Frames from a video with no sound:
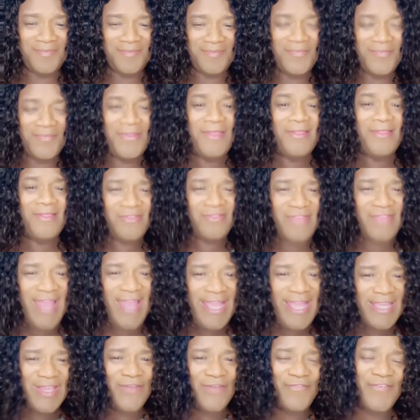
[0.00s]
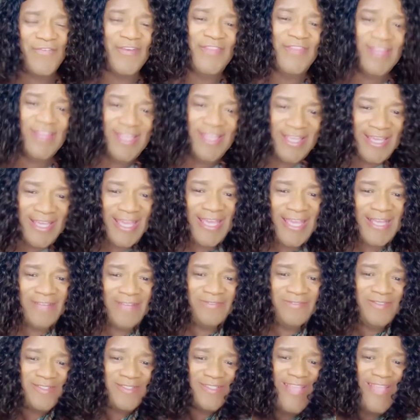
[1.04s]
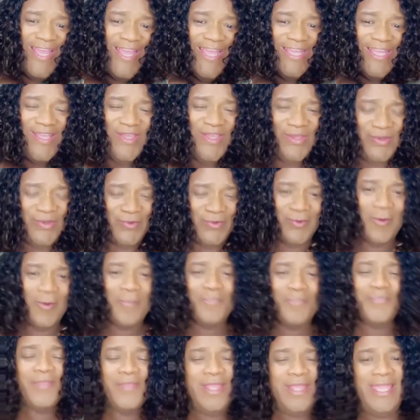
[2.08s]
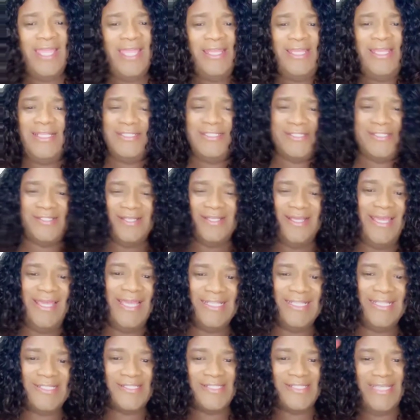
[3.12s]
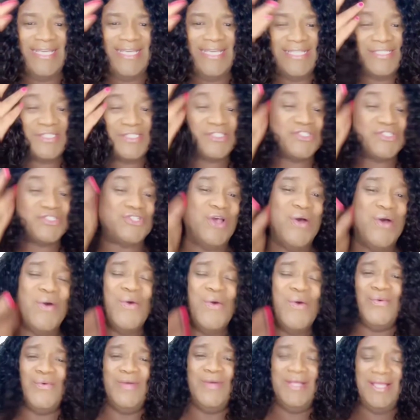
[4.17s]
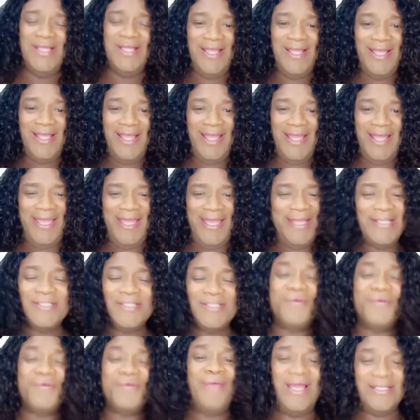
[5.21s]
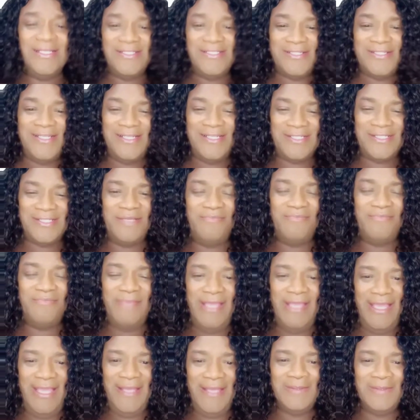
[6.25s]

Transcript: Thank you for the gifts. Thank you. And it's so interesting to me